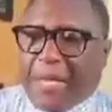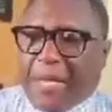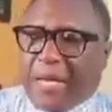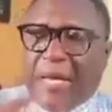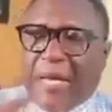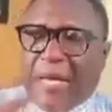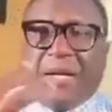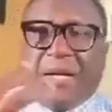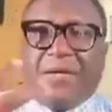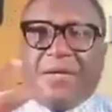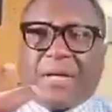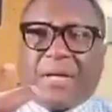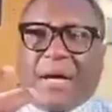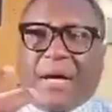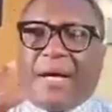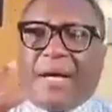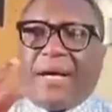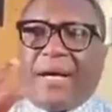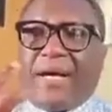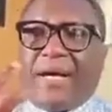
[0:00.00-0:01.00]
And
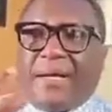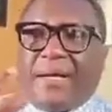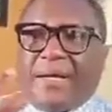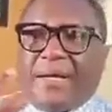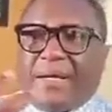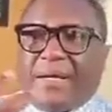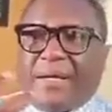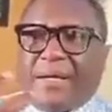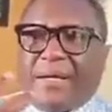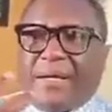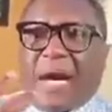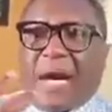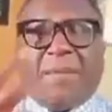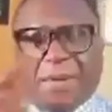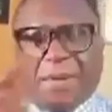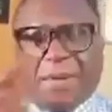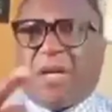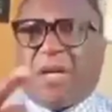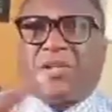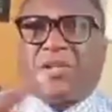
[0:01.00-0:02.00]
I'll
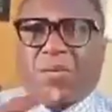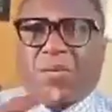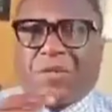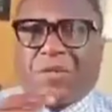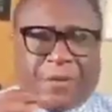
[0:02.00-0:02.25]
be honest with